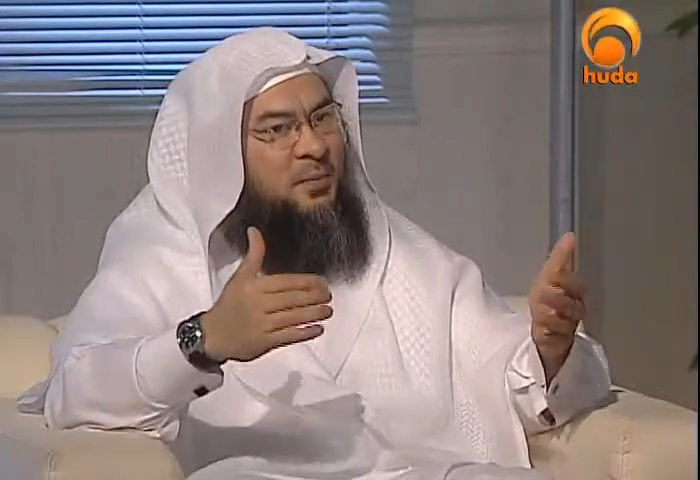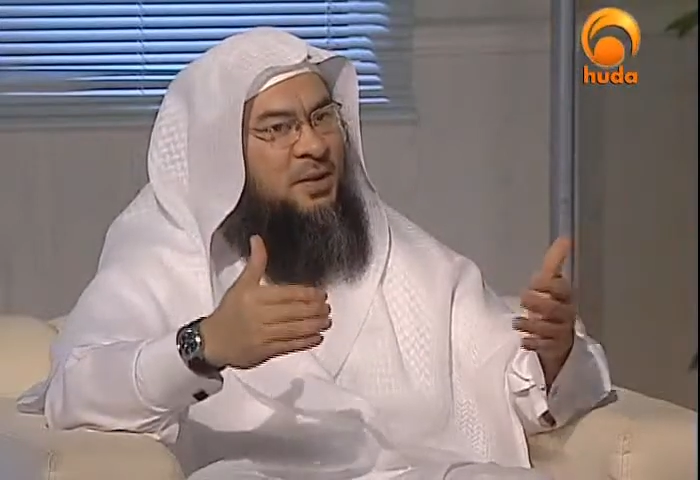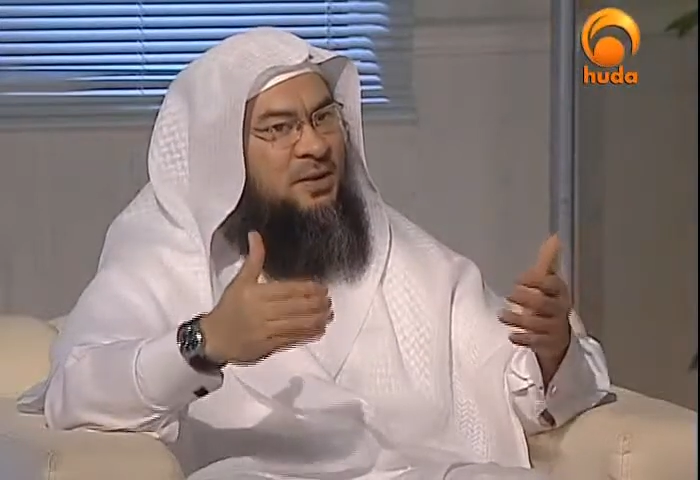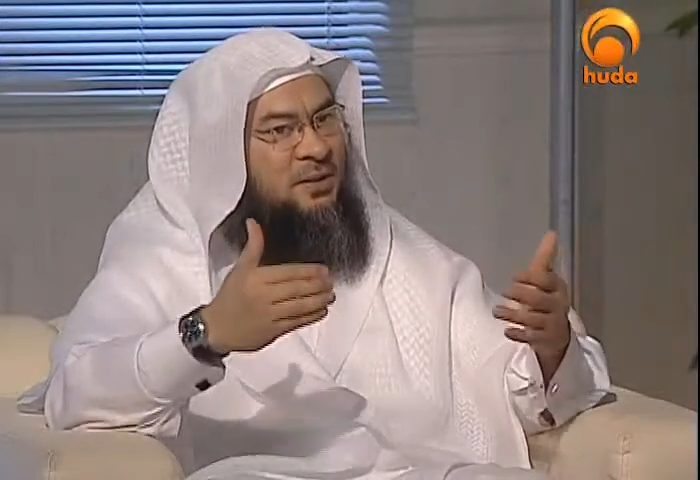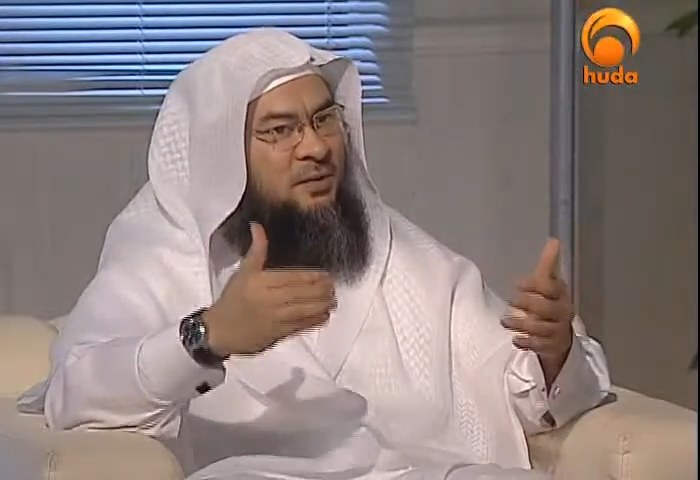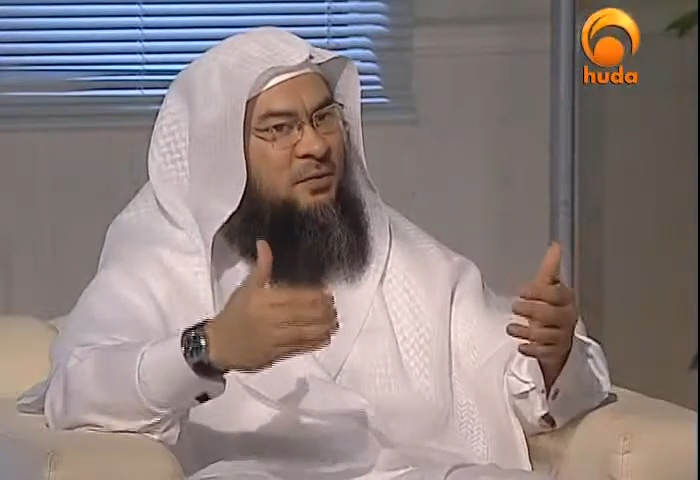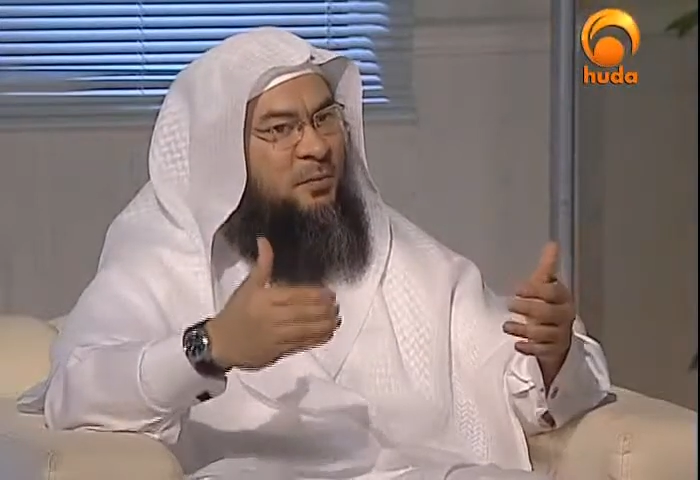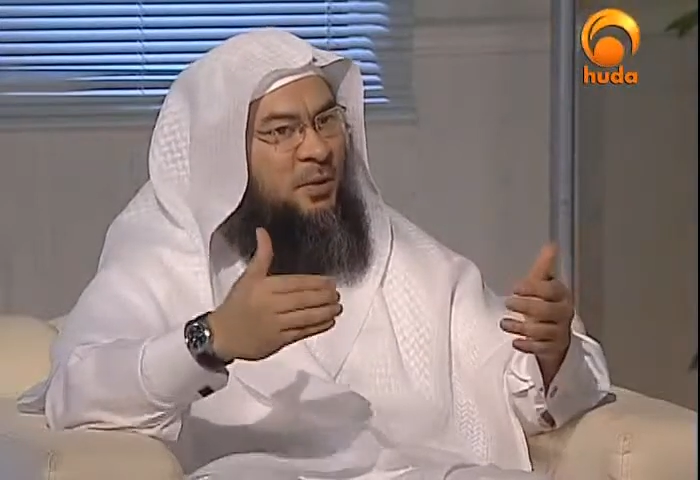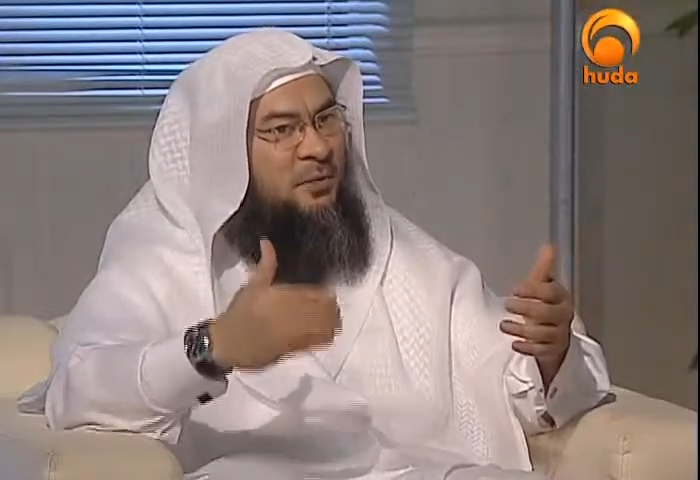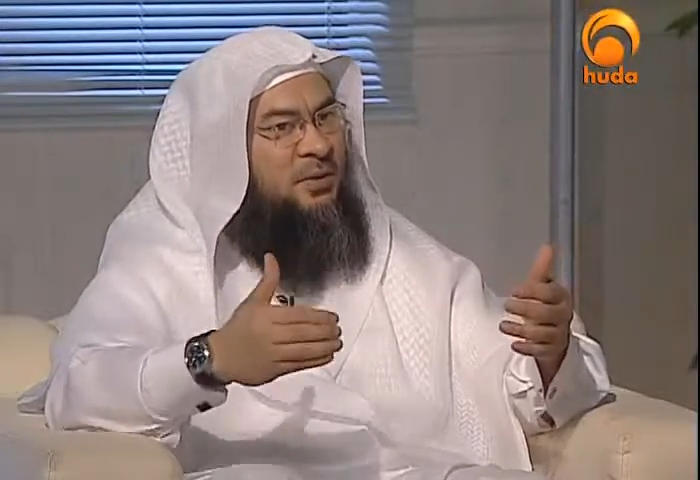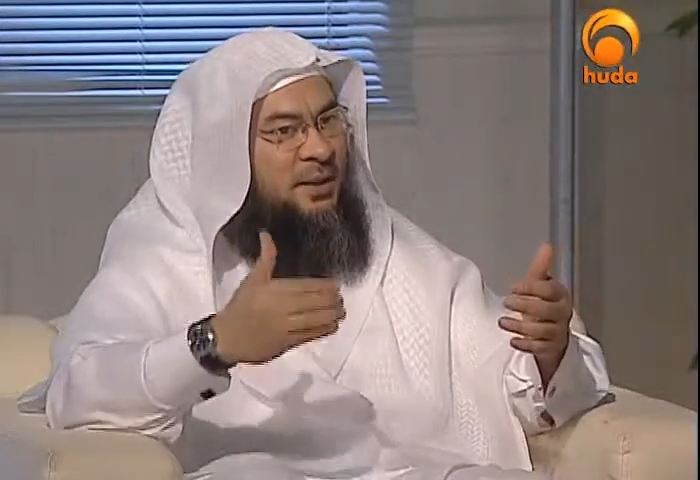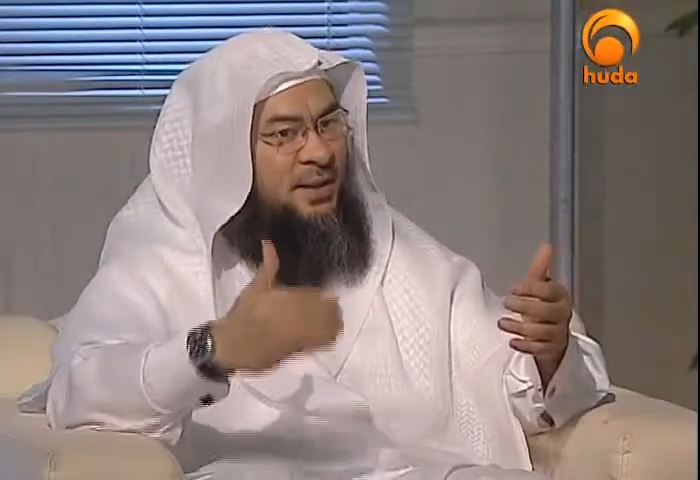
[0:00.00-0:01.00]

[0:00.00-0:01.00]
presence of the Prophet